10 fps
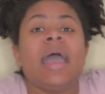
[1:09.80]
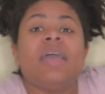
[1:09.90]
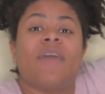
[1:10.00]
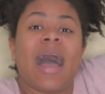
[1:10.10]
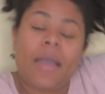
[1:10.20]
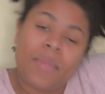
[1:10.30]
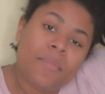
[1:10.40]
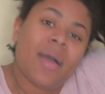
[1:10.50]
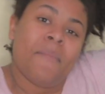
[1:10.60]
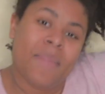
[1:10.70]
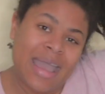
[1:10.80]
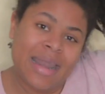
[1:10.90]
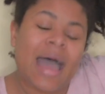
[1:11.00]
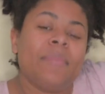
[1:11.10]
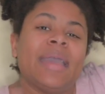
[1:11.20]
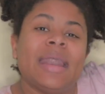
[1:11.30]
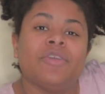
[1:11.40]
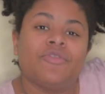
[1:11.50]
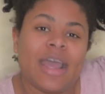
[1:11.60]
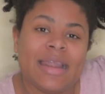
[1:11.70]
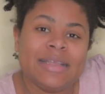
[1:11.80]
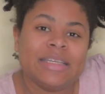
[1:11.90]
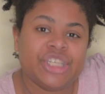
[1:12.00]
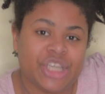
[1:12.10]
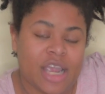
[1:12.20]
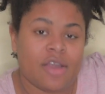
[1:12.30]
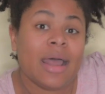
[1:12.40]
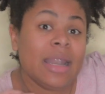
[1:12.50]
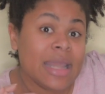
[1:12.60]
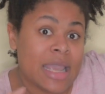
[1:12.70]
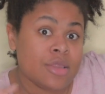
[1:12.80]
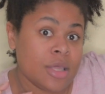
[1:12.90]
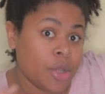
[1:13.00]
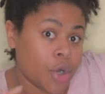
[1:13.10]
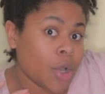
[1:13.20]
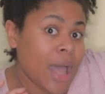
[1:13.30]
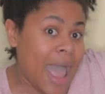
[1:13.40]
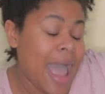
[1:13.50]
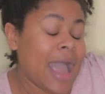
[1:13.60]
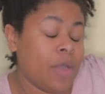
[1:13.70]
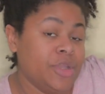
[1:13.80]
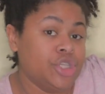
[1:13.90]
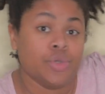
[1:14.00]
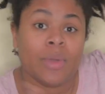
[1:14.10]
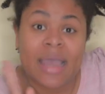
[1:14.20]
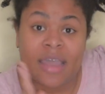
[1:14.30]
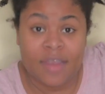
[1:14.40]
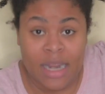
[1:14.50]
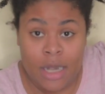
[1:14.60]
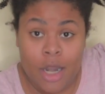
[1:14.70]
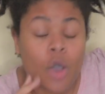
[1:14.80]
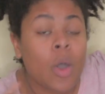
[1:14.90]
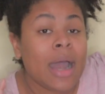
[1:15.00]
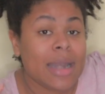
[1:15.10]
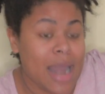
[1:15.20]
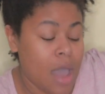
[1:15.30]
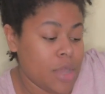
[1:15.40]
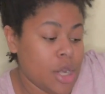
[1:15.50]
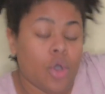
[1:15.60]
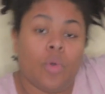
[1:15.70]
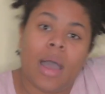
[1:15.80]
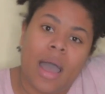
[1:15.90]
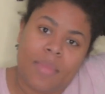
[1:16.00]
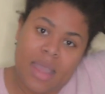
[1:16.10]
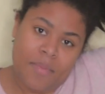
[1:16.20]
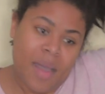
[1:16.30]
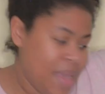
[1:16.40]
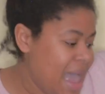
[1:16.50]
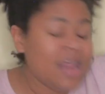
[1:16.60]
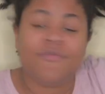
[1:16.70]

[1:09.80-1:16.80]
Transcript: If I'm in my bed, I'm getting ready to share a lazy girl hack with you. If you didn't know, now you know. I'm in my bed.